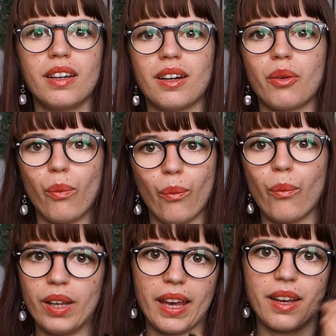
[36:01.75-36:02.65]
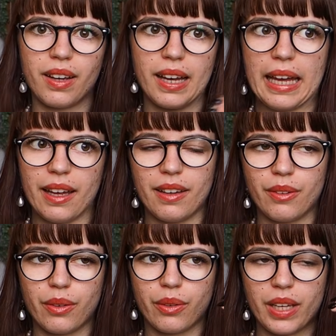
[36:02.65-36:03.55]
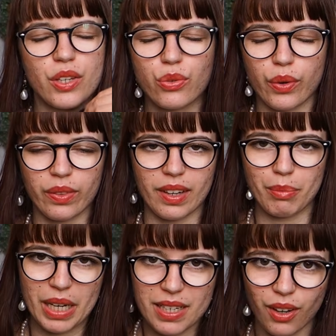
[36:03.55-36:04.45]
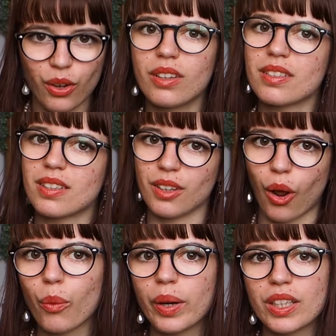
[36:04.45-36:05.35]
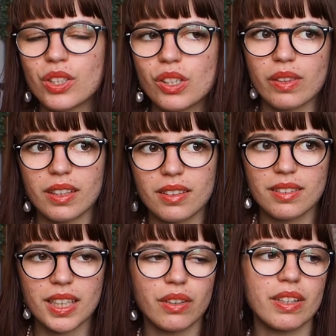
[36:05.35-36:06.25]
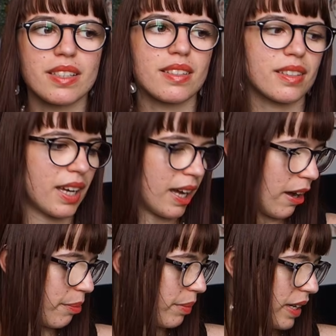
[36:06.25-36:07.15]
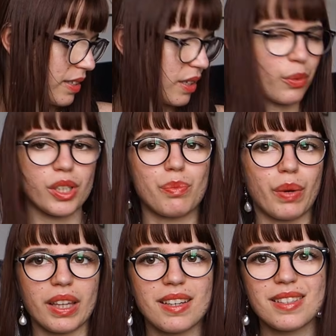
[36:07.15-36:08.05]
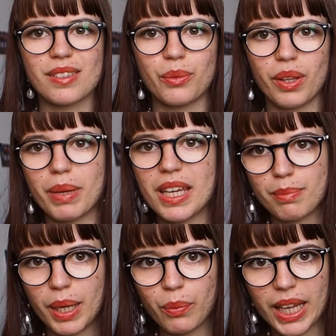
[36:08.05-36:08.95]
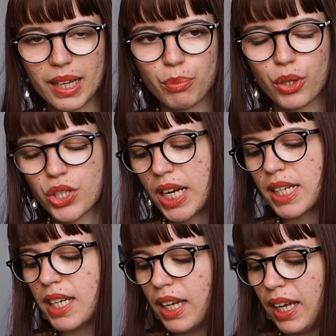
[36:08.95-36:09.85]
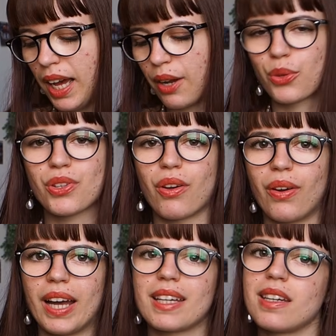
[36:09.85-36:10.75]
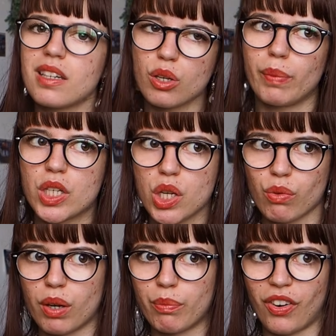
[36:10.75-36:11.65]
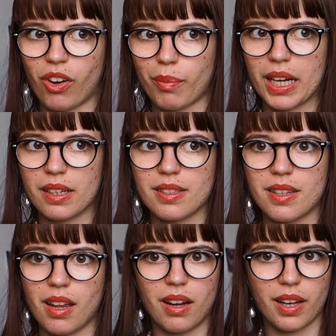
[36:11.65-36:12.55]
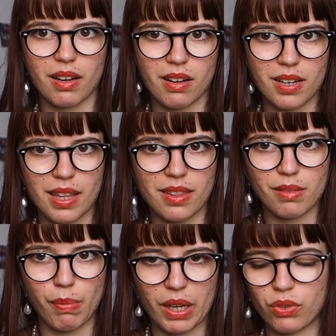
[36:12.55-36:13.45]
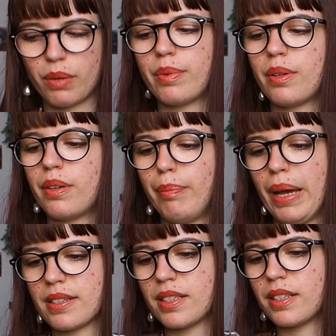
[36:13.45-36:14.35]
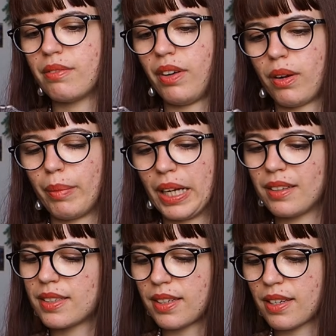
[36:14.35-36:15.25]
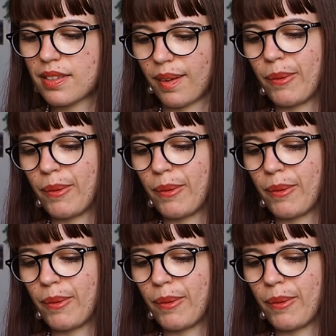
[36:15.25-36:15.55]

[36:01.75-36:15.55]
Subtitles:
like each row that I'm knitting on to know when to do the decrease, I didn't want to bring this with me as my weekend project. And also I can knit 2x2 rib very mindlessly. I can't knit this mixed rib pattern very mindlessly, so